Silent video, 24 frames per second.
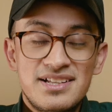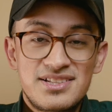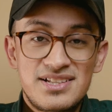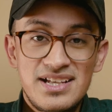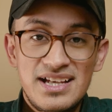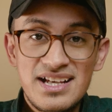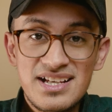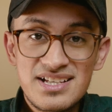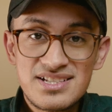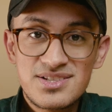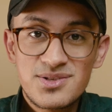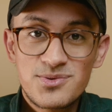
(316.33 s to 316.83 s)

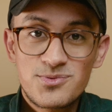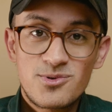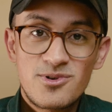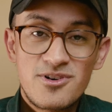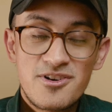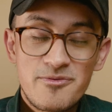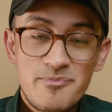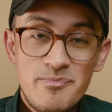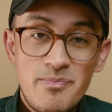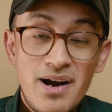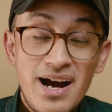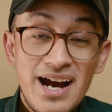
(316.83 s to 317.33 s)
Is it
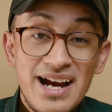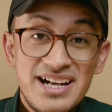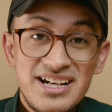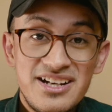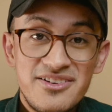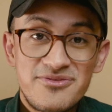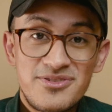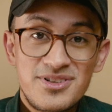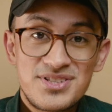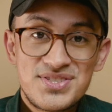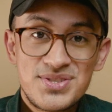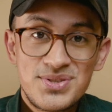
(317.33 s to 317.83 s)
worth buying
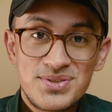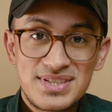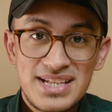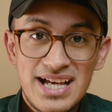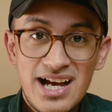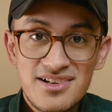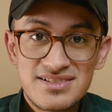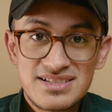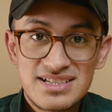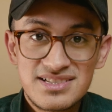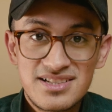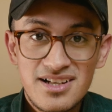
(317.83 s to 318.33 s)
it for
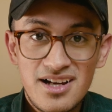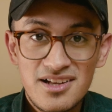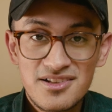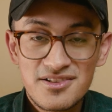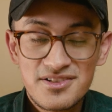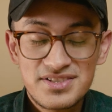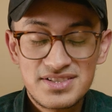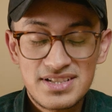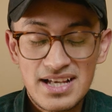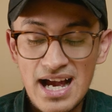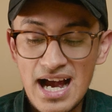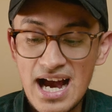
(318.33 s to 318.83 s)

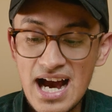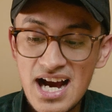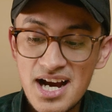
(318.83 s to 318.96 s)
$2,000?